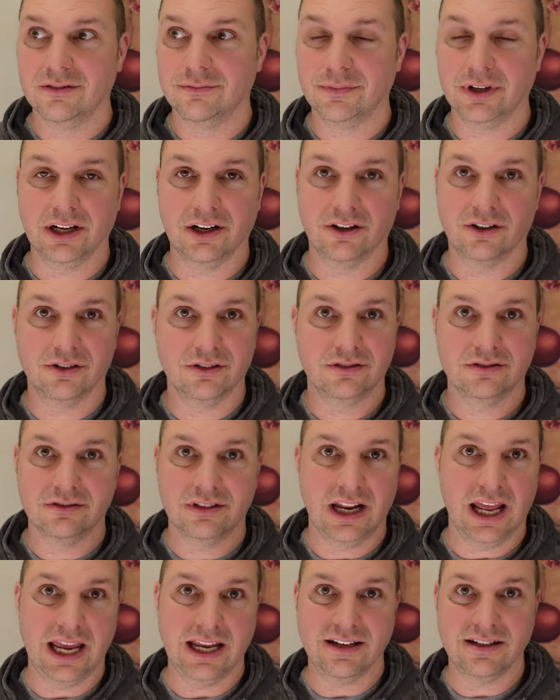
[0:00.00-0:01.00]
you know,
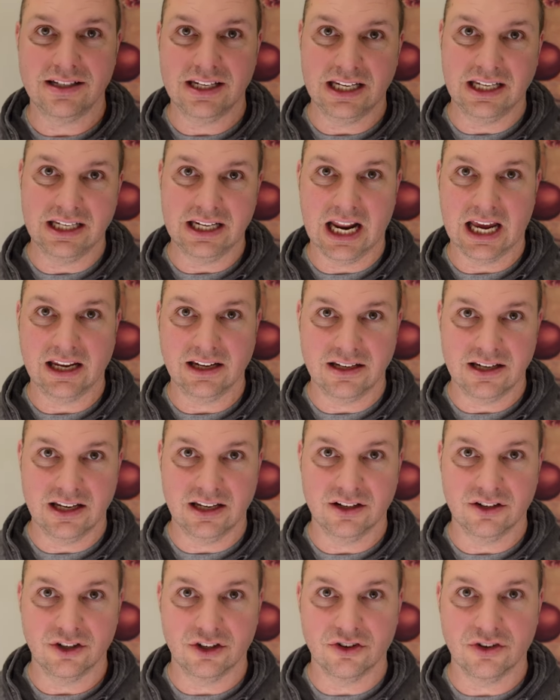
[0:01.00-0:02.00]
18,
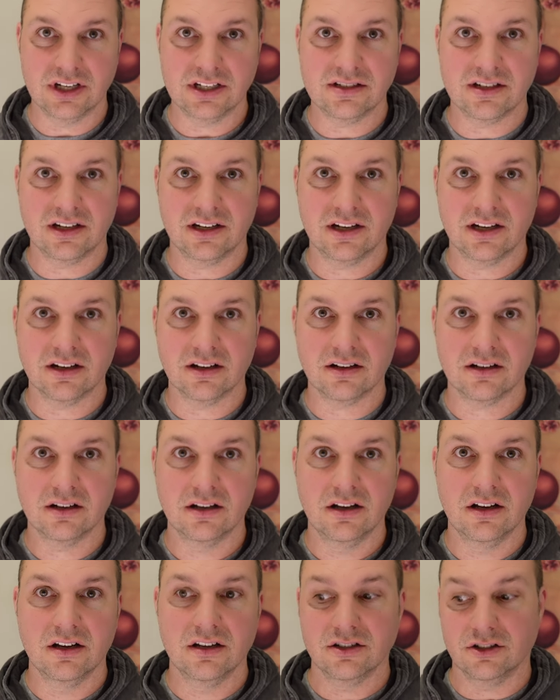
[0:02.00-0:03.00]
19 degrees in here,
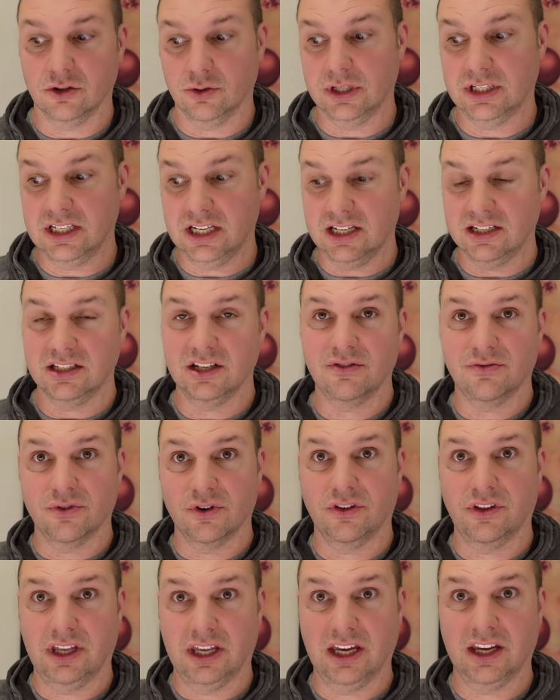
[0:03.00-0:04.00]
so it's easy for
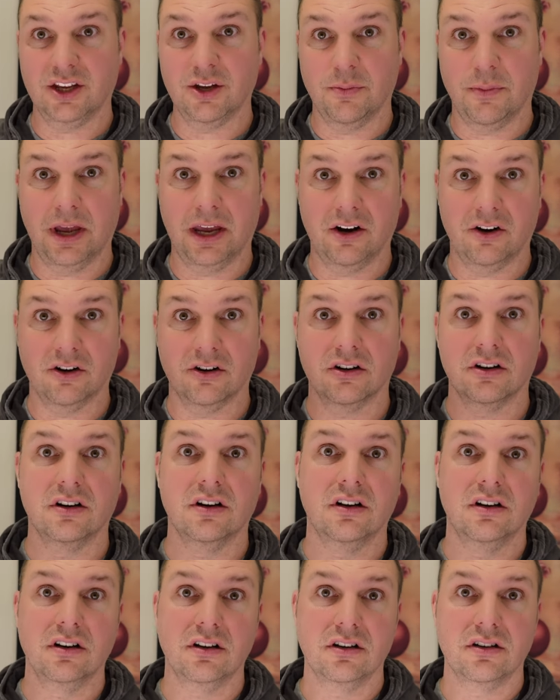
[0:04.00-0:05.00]
the incubator
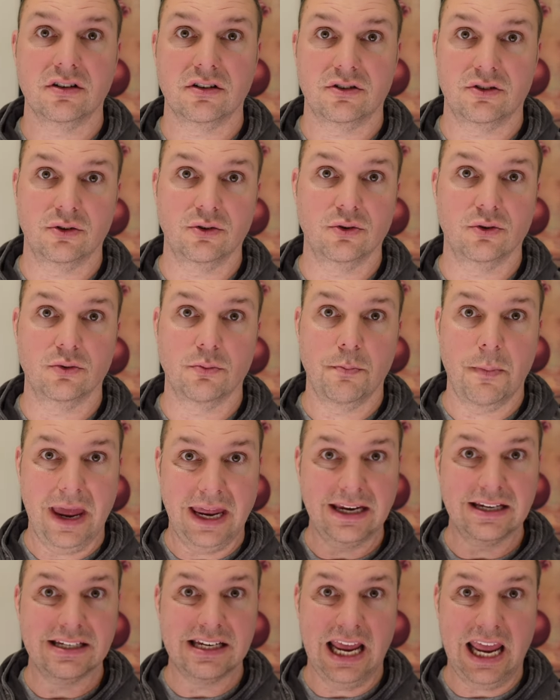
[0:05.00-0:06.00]
to
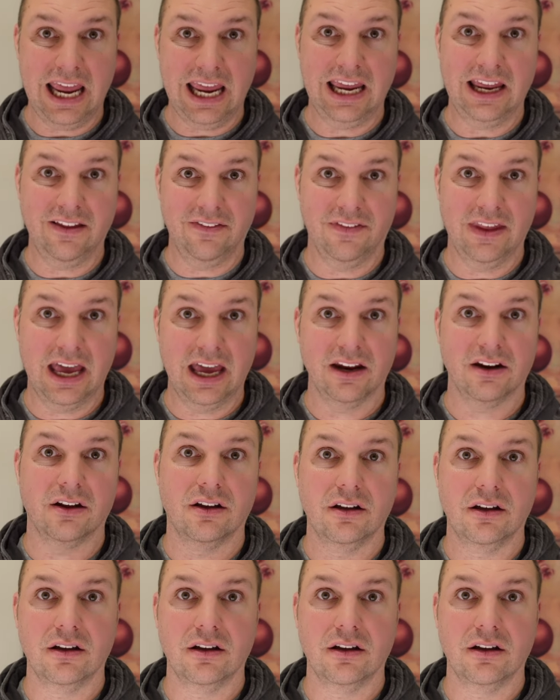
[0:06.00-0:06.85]
maintain that,